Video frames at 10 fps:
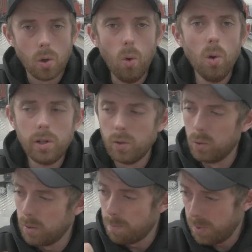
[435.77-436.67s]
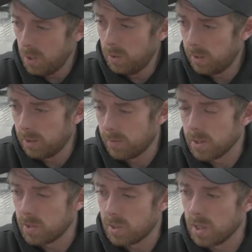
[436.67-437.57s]
all in all, the building of
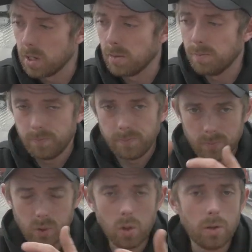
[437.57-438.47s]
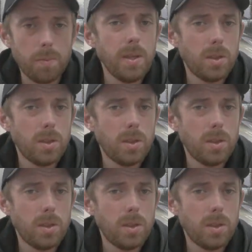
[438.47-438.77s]
this thing took me